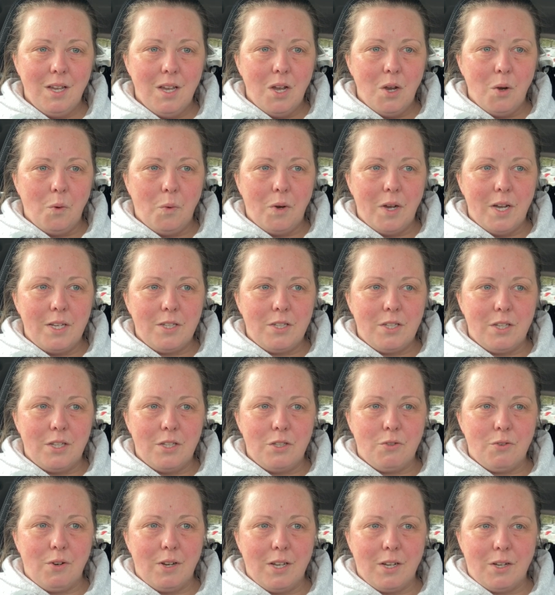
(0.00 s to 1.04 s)
which
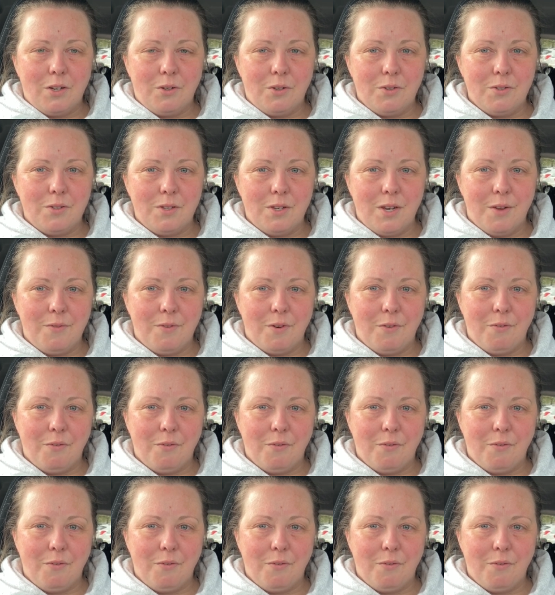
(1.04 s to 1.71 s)
is right across the river